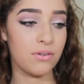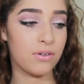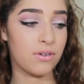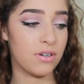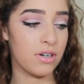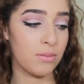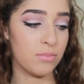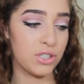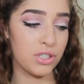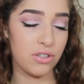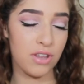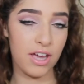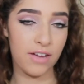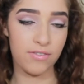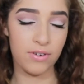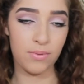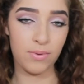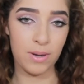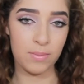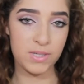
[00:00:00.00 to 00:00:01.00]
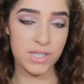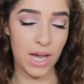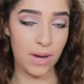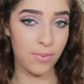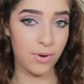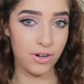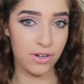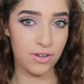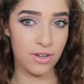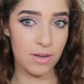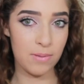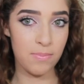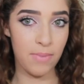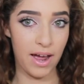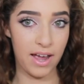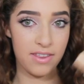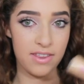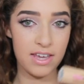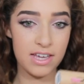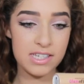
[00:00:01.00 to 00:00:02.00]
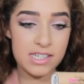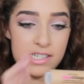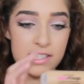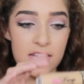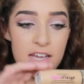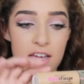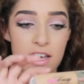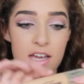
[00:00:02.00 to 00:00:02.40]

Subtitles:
or I'm sure they have a website where you can buy this.